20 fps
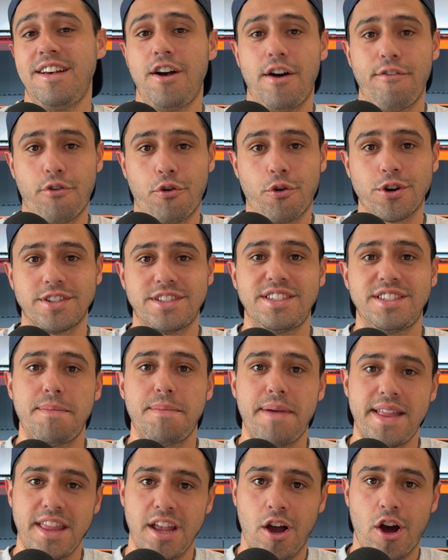of course,
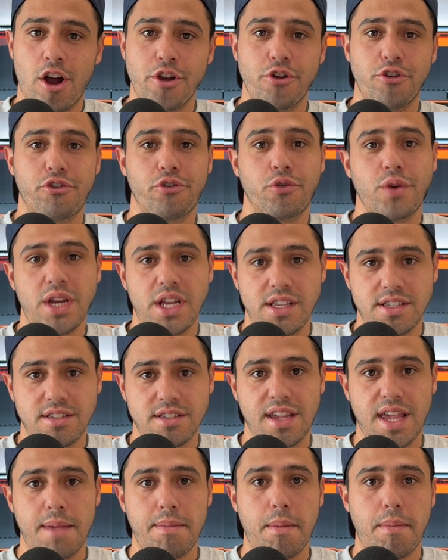depending on your screen's
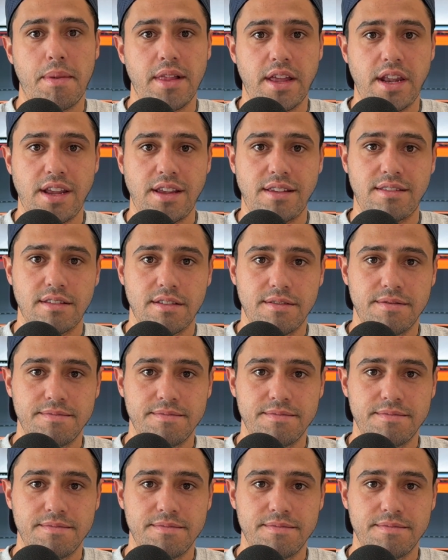capabilities.